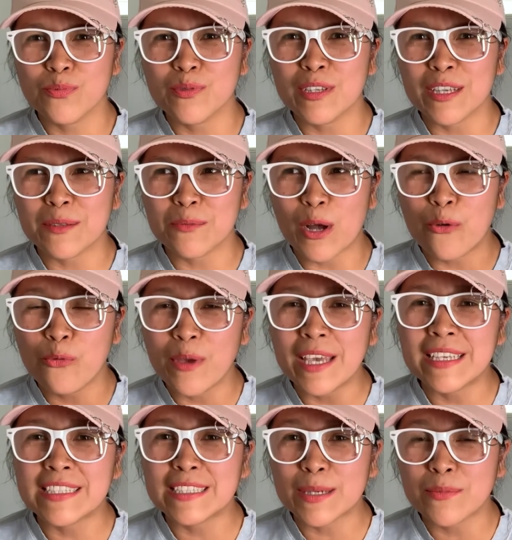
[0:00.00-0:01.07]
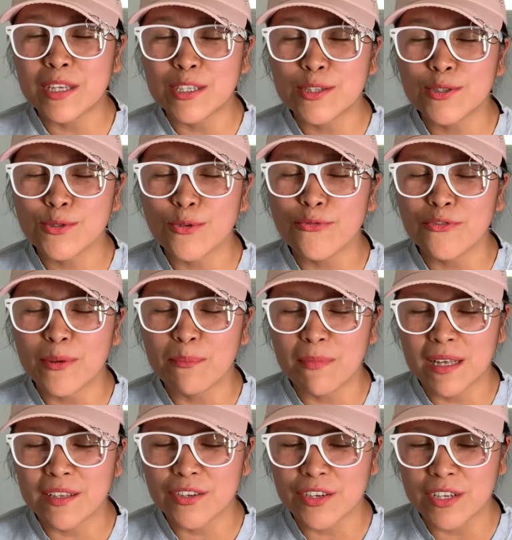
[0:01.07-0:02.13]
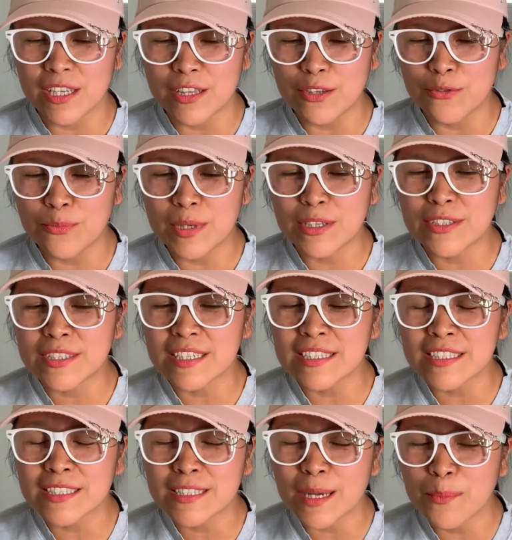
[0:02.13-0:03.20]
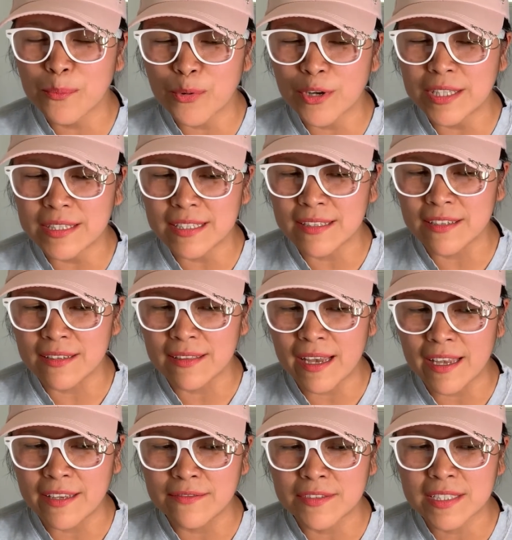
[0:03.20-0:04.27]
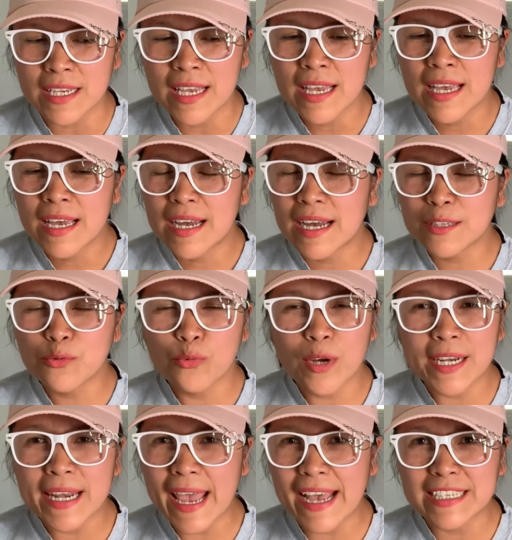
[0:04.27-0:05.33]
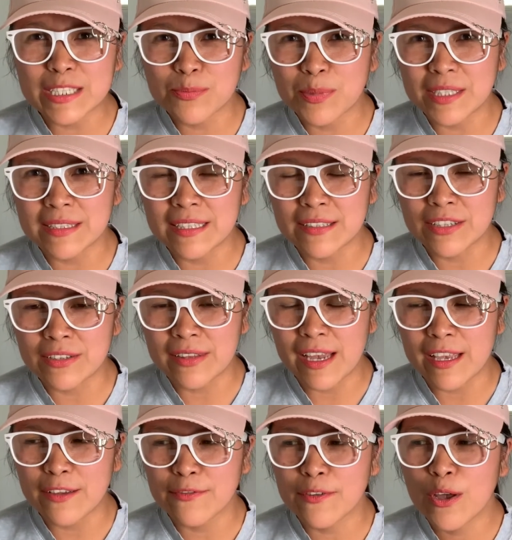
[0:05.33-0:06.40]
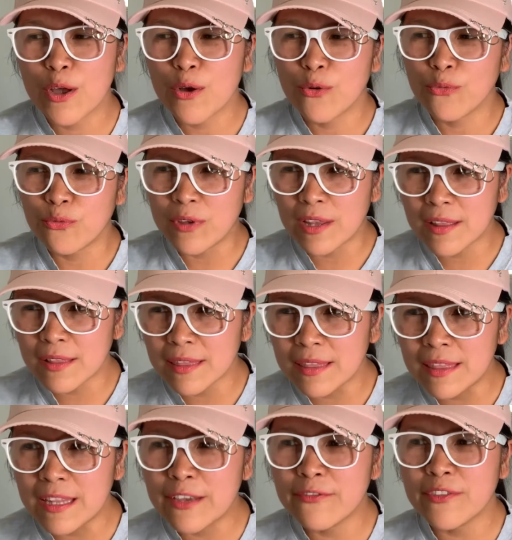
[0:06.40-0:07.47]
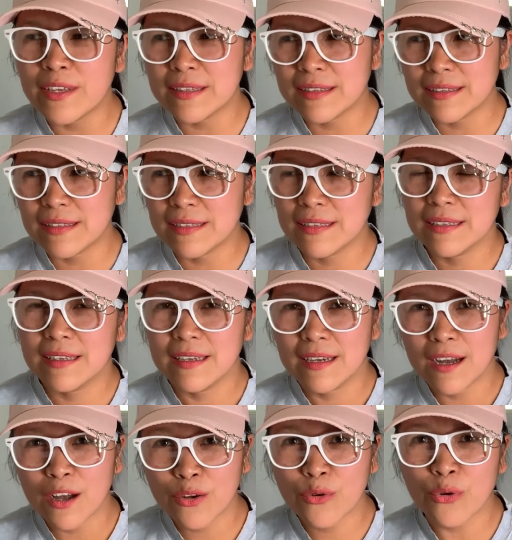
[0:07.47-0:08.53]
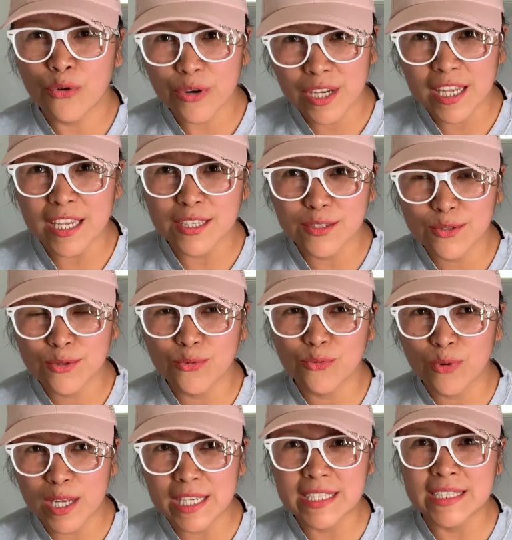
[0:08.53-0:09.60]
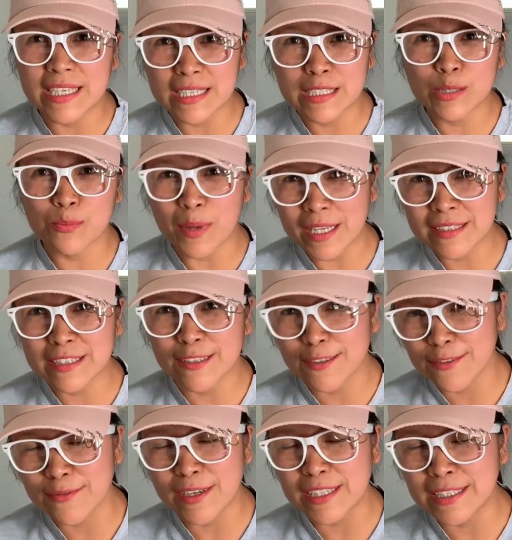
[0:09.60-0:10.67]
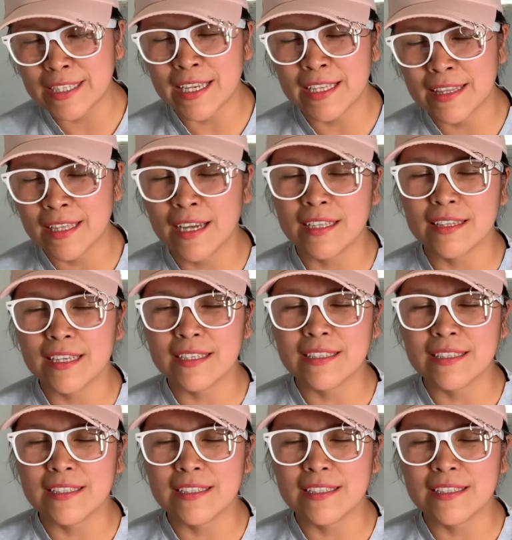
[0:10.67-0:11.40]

it awaken something so familiar in you, because at some point in our lives, at one aspect in our life, we live it according to what is expected of us, and not